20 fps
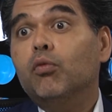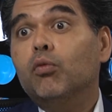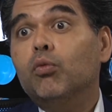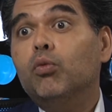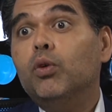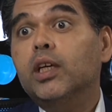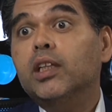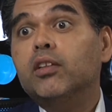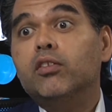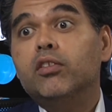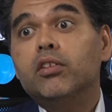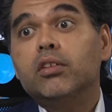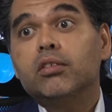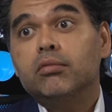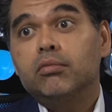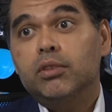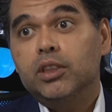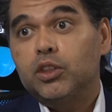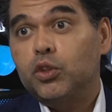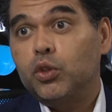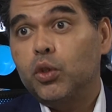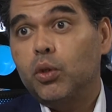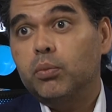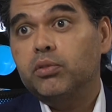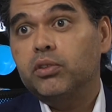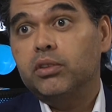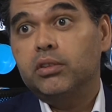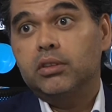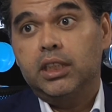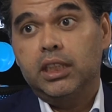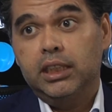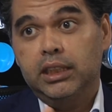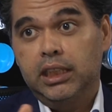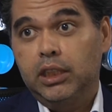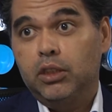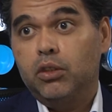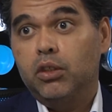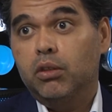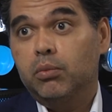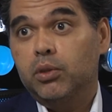with shops in
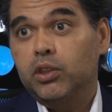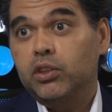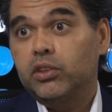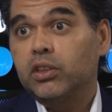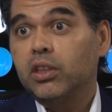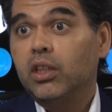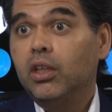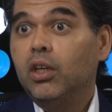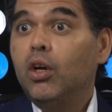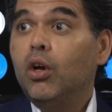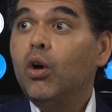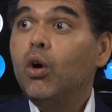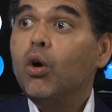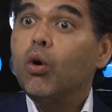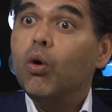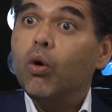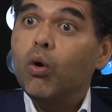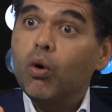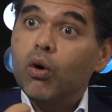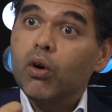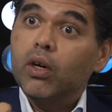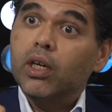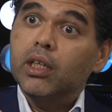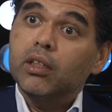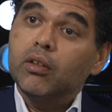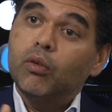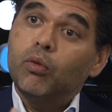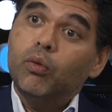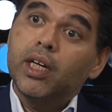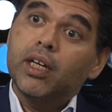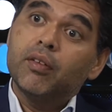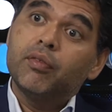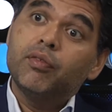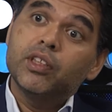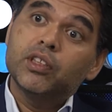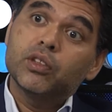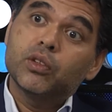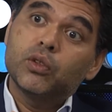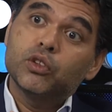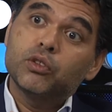e-commerce, or where
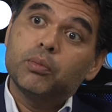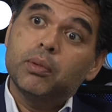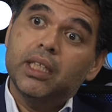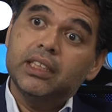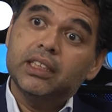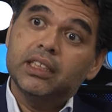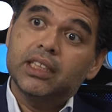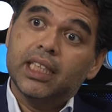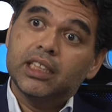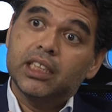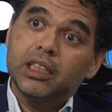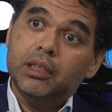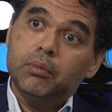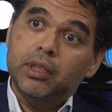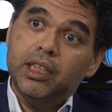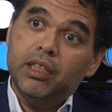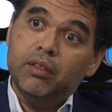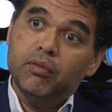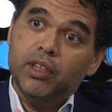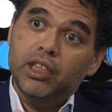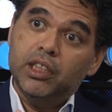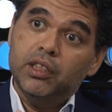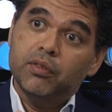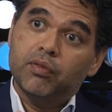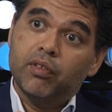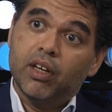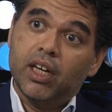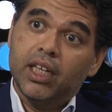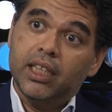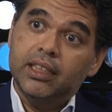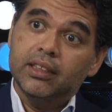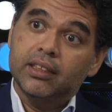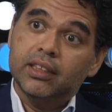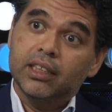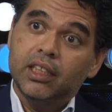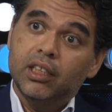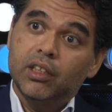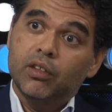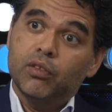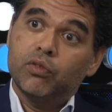physical space is actually being redefined
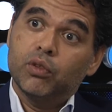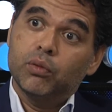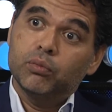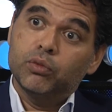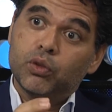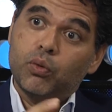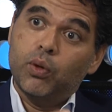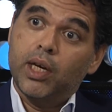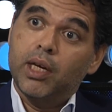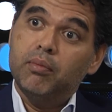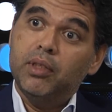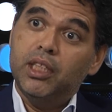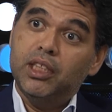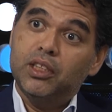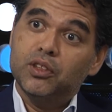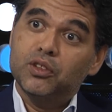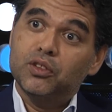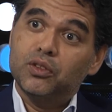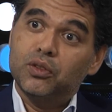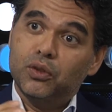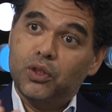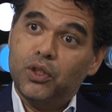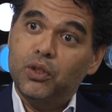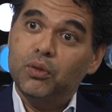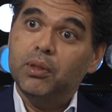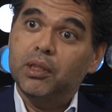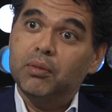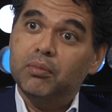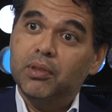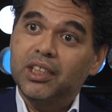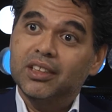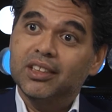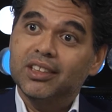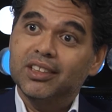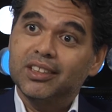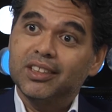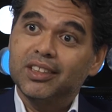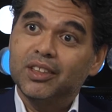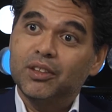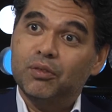from square meters to cubic
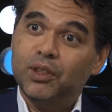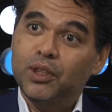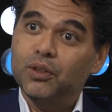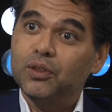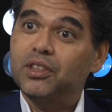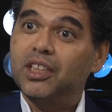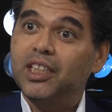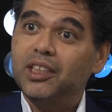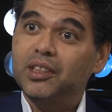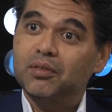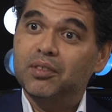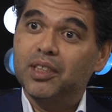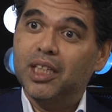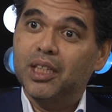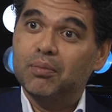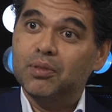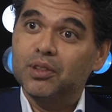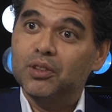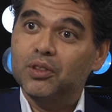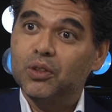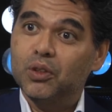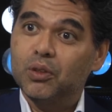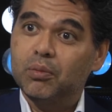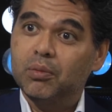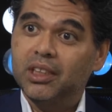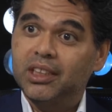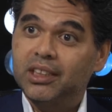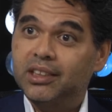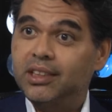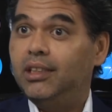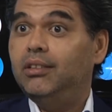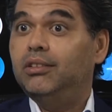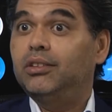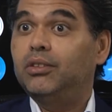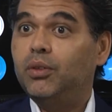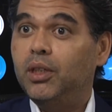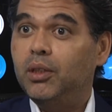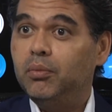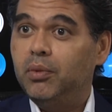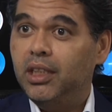meters. Real estate developers normally sell
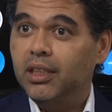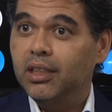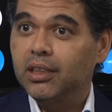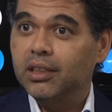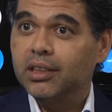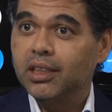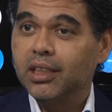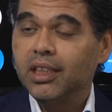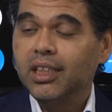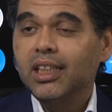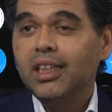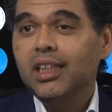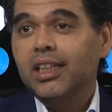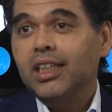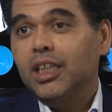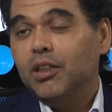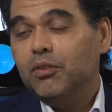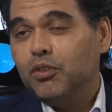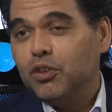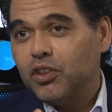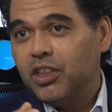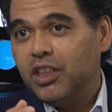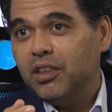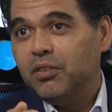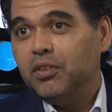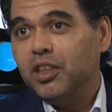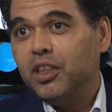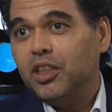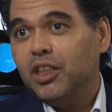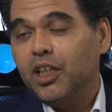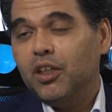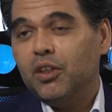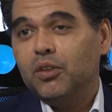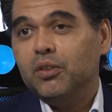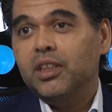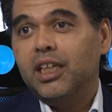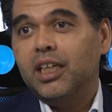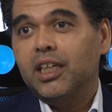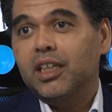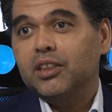square meters. If you see the video,
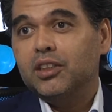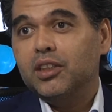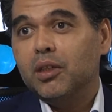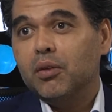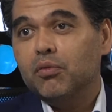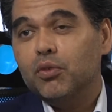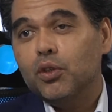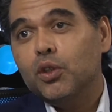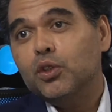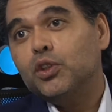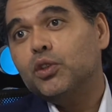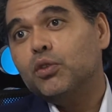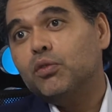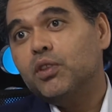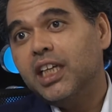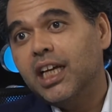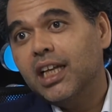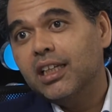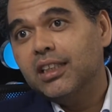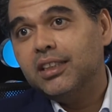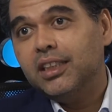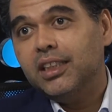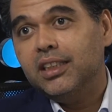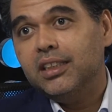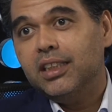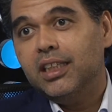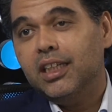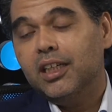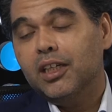there are some virtual reality